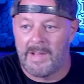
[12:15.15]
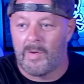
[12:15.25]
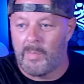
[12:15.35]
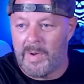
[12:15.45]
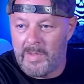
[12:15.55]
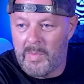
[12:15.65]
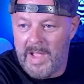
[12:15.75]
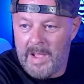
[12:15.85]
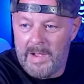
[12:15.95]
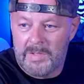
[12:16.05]
And oh, by the
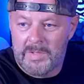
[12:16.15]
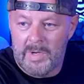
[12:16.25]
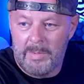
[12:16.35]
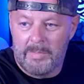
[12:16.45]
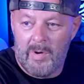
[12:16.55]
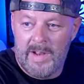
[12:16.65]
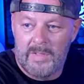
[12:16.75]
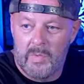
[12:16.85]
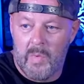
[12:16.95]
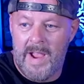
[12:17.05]
way, I also
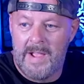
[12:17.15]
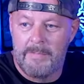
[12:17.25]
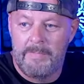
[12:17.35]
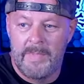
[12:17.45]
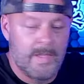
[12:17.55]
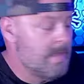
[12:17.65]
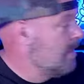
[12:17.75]
upgraded the RAM